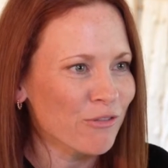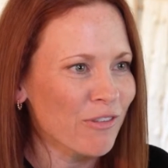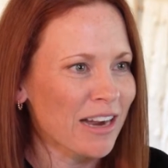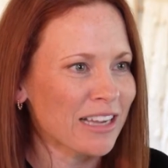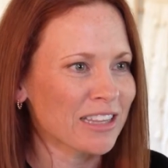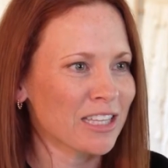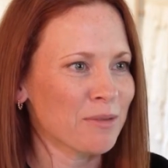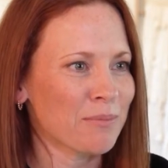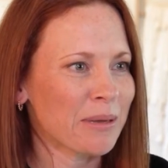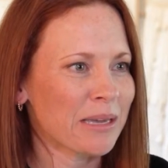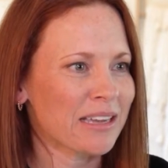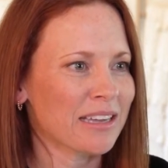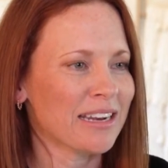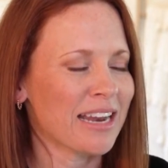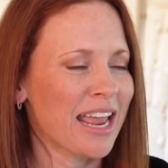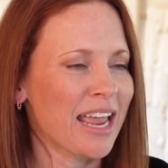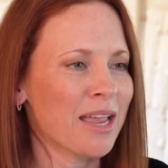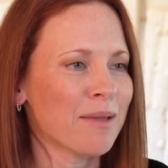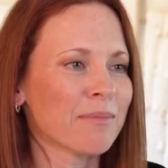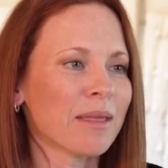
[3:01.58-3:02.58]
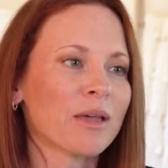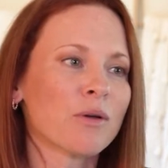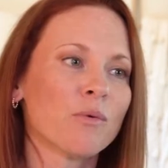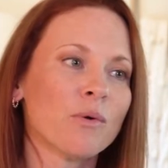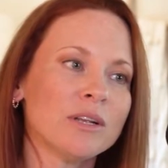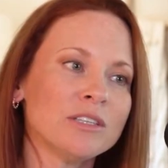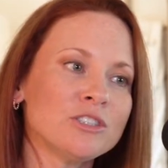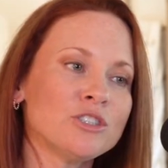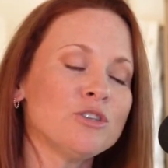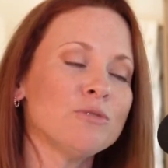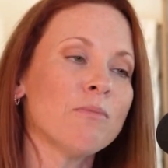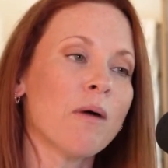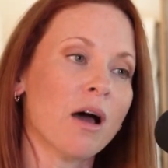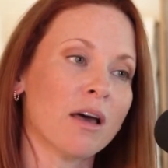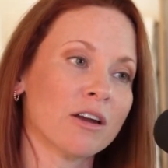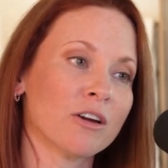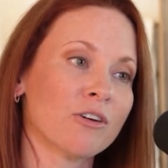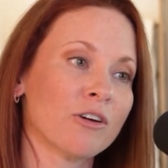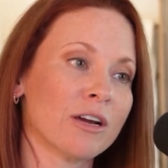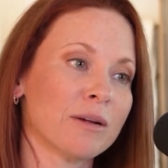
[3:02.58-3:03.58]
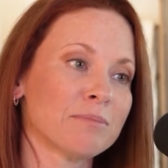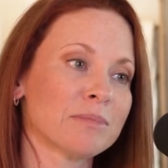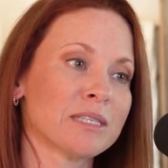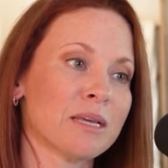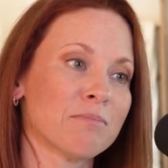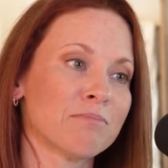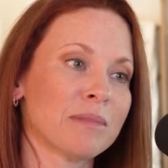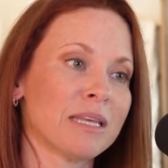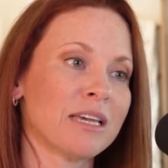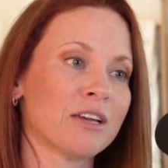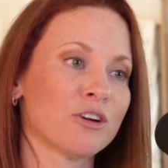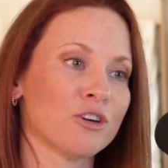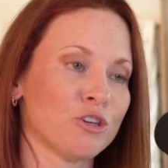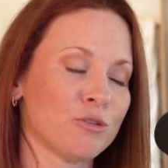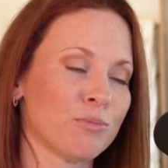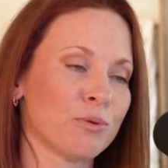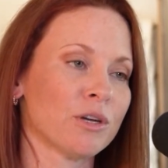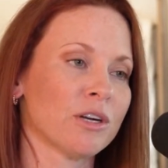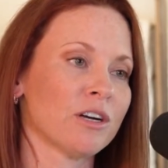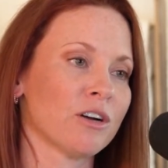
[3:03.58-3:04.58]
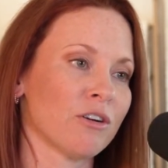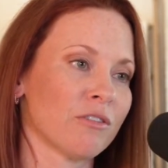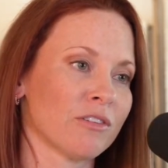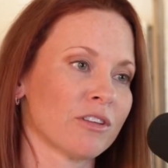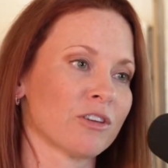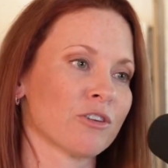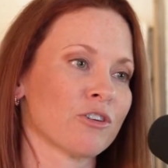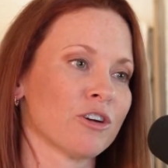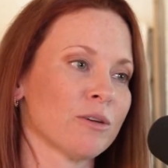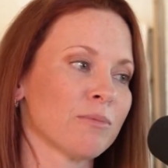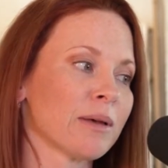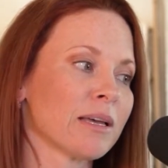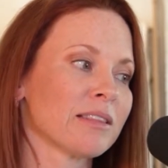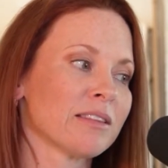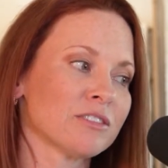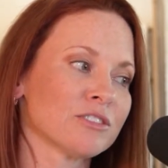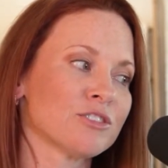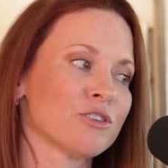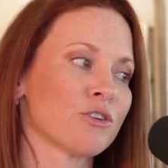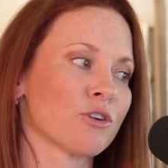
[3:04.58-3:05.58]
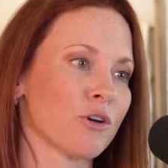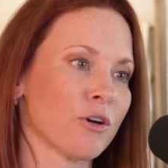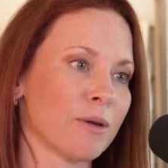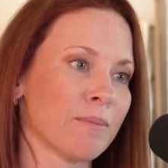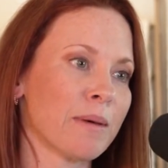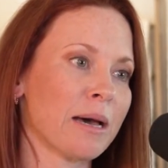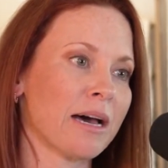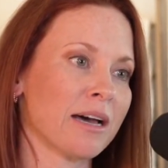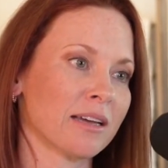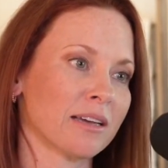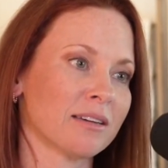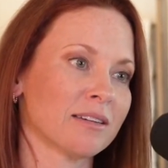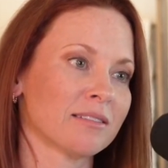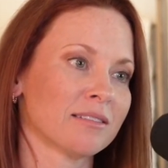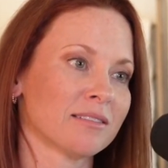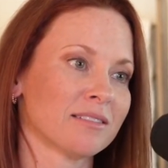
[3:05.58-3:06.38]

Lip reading: finally pick a name, like once you monogram something or you put it over the crib, like there's no going back.